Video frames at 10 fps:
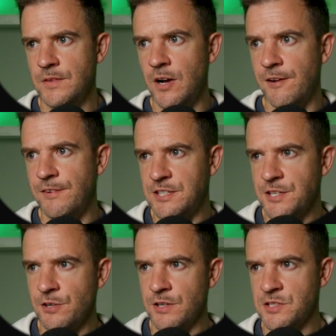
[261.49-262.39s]
Oh, I've
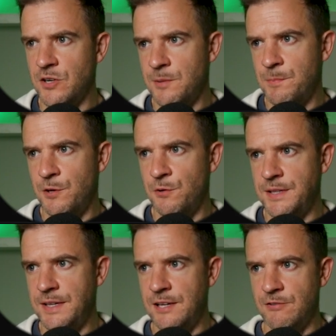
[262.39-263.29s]
actually got a typo
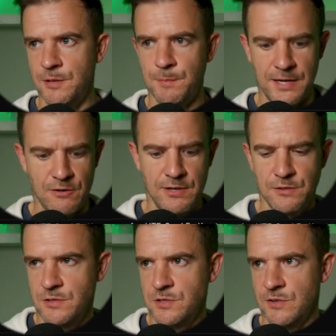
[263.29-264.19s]
in here in the
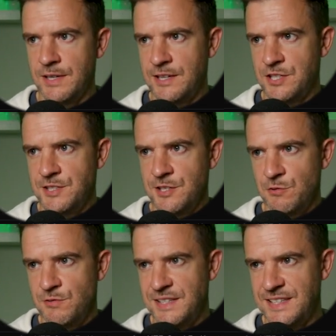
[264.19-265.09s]
background. So I actually
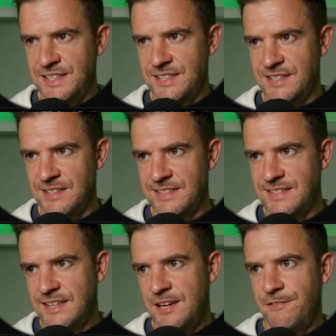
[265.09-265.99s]
don't need a
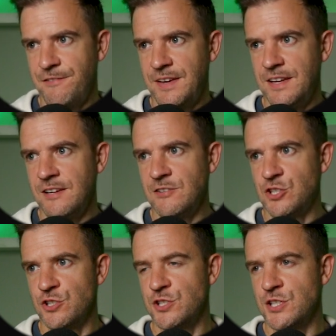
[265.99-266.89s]
def here. It
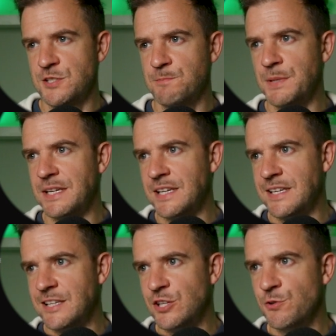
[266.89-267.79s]
should just be
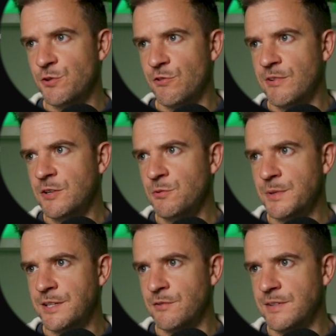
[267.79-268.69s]
the URL.
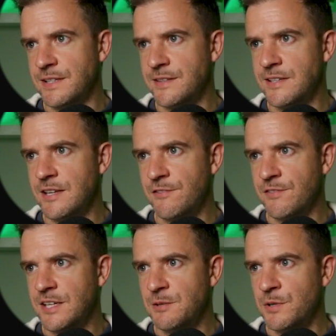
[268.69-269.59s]
We don't need the def
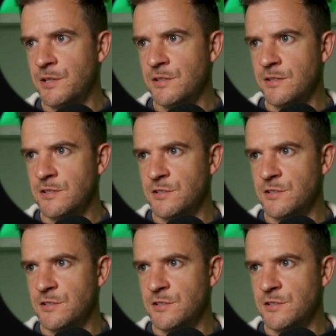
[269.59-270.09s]
keyword.